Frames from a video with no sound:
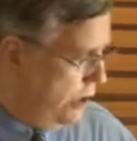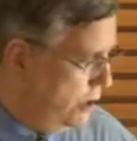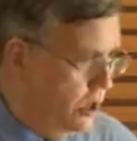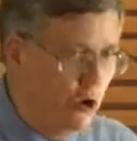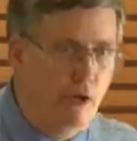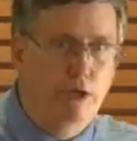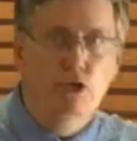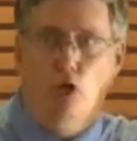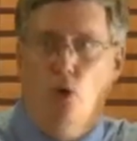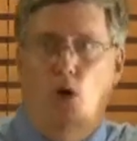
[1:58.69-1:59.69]
and Larry
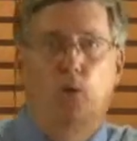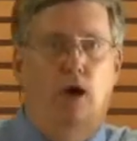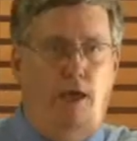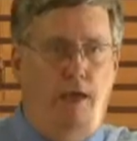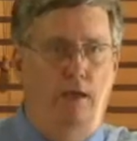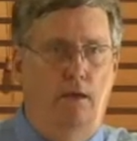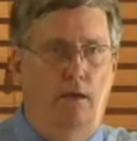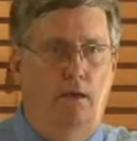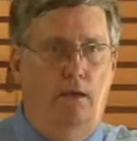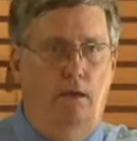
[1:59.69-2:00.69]
to go away,
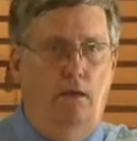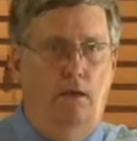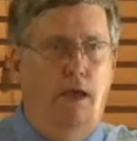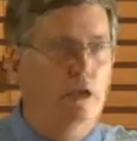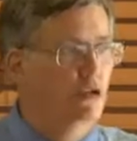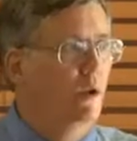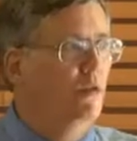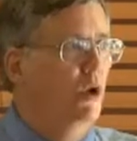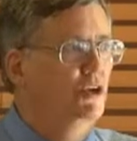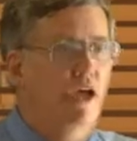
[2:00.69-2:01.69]
and
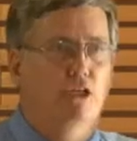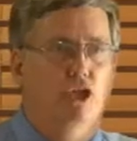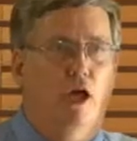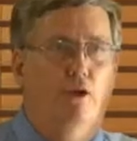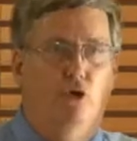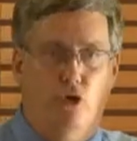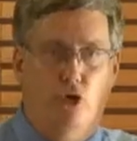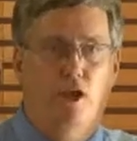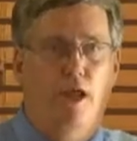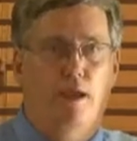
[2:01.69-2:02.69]
21 days later, you're going to